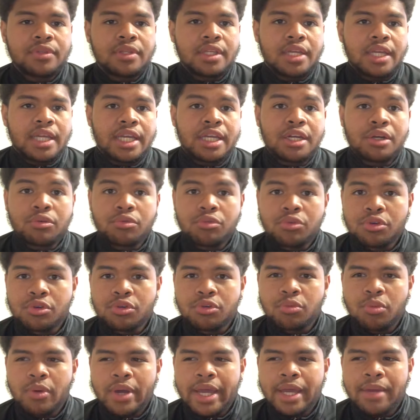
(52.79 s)
in a
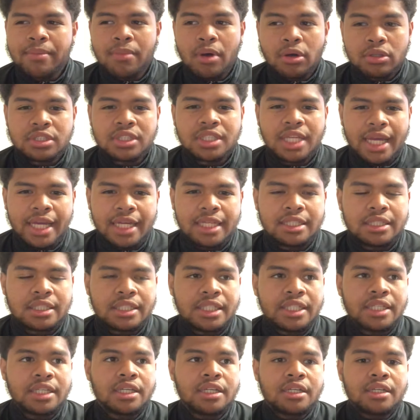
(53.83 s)
rude way, most
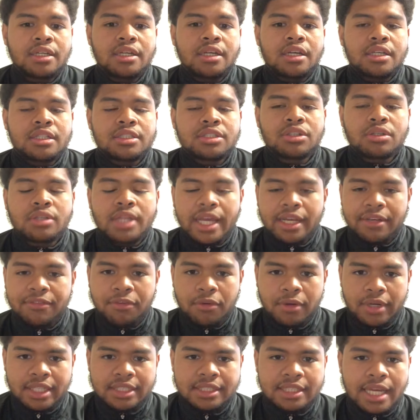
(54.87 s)
likely. So, like,
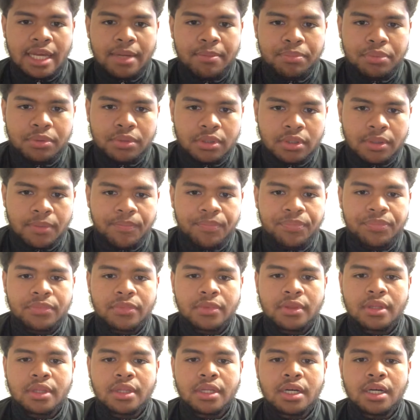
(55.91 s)
for example,
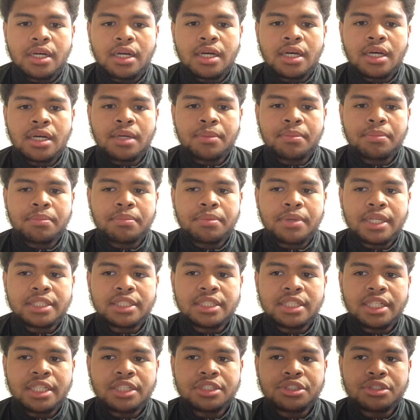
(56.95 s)
the
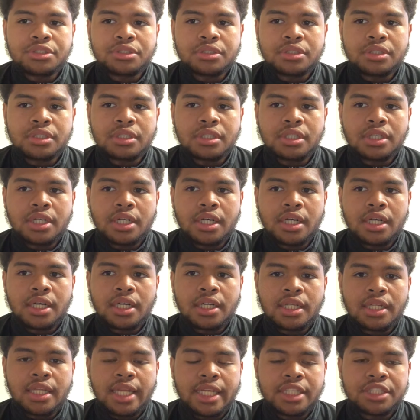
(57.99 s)
presidential
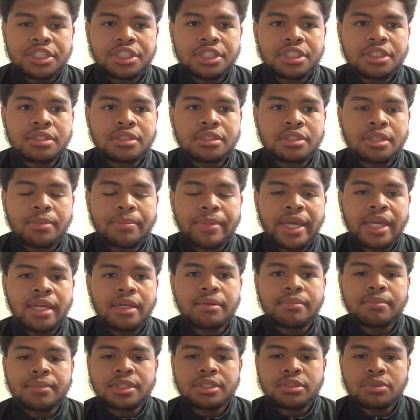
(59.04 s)
election
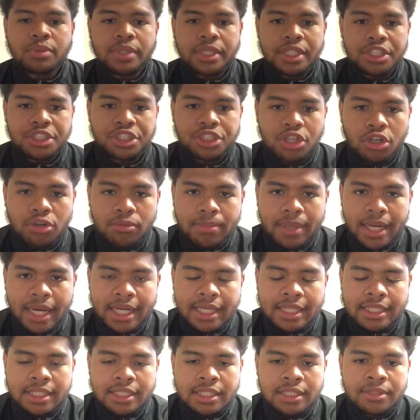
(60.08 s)
debate between Joe
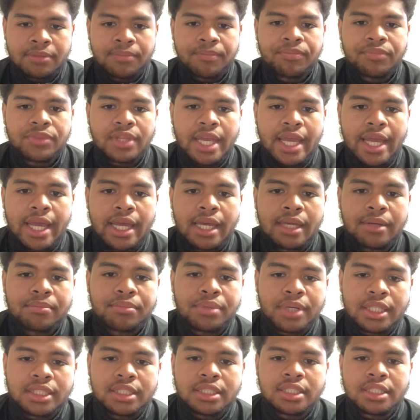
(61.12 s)
Biden and
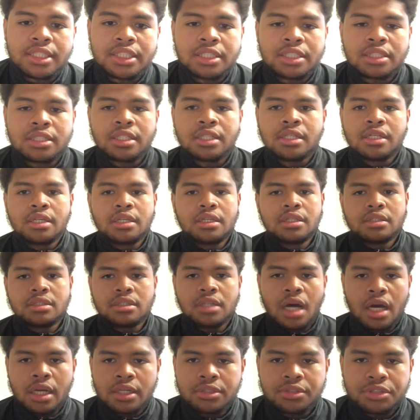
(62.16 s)
President
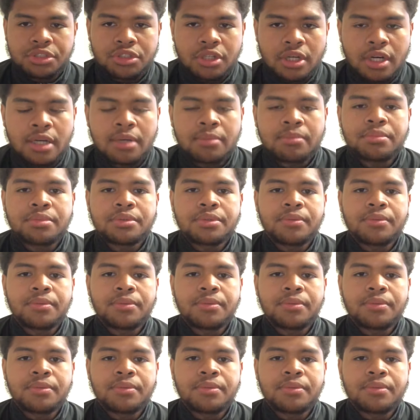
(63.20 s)
Donald Trump,